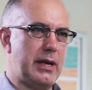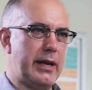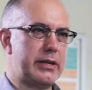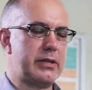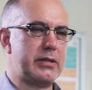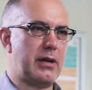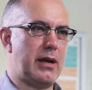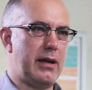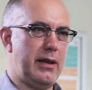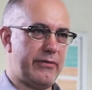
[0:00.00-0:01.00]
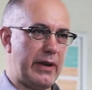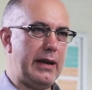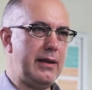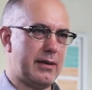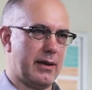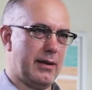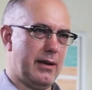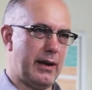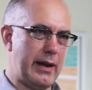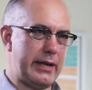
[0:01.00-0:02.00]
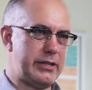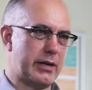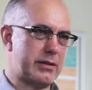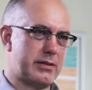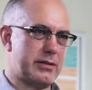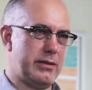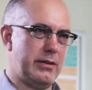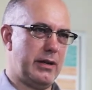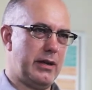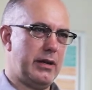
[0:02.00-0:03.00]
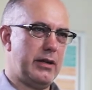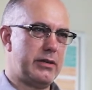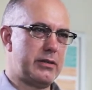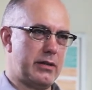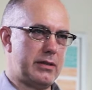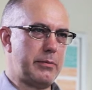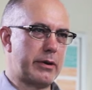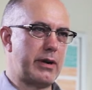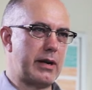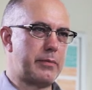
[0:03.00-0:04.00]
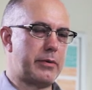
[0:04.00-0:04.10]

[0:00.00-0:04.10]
Elections are, if anything, an adjunct to the democratic